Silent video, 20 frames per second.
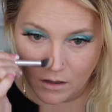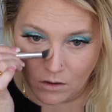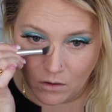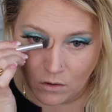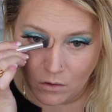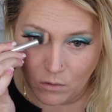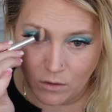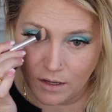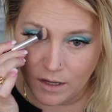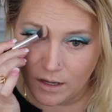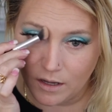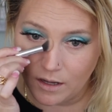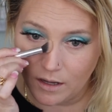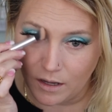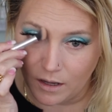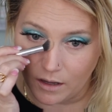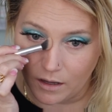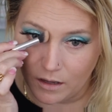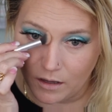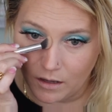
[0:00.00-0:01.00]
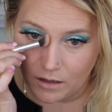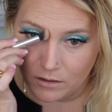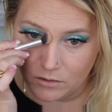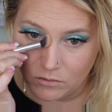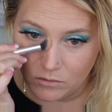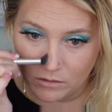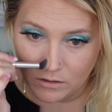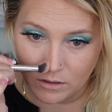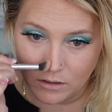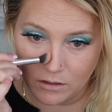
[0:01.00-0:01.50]
Okay,
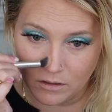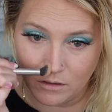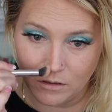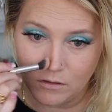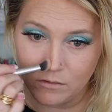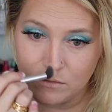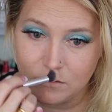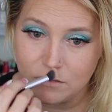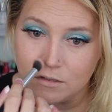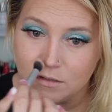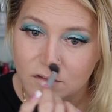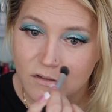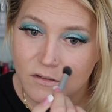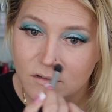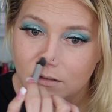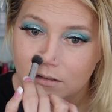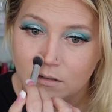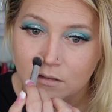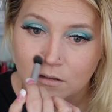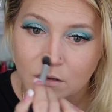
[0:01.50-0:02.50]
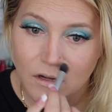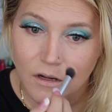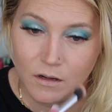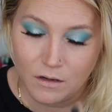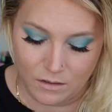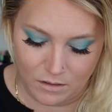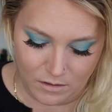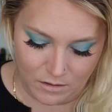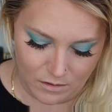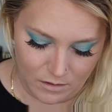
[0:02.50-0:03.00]
contouring your nose is,
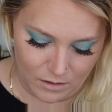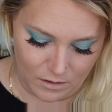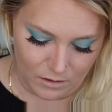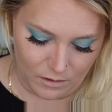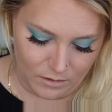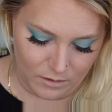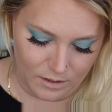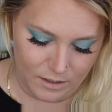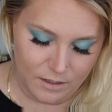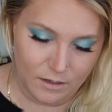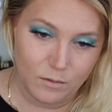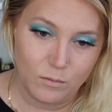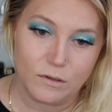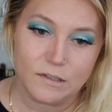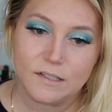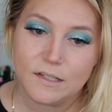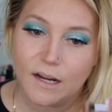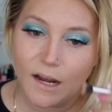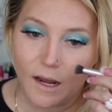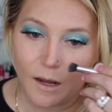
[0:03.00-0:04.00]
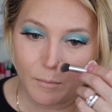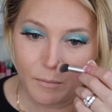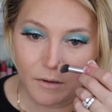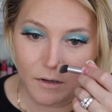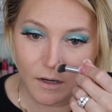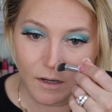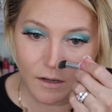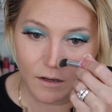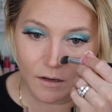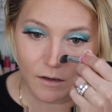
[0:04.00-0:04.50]
all I did was tap it
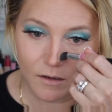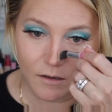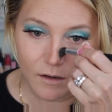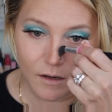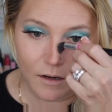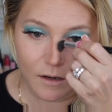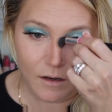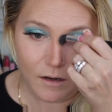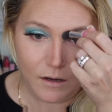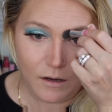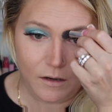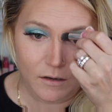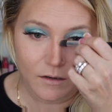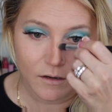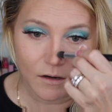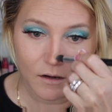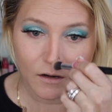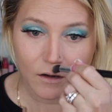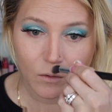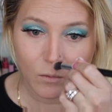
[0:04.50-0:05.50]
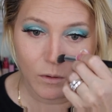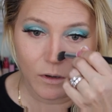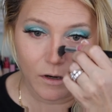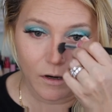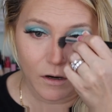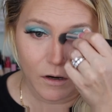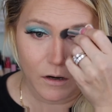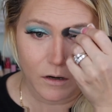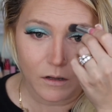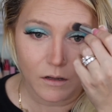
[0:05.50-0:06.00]
in and uh,
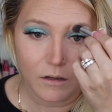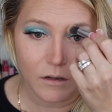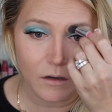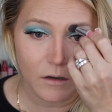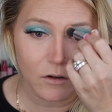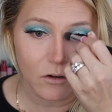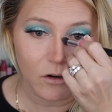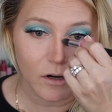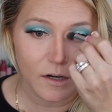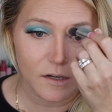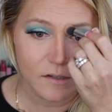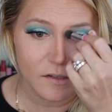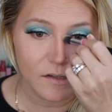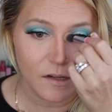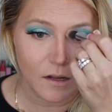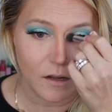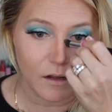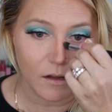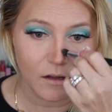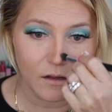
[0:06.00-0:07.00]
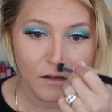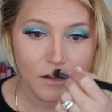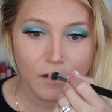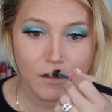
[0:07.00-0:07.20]
we're a little crazy.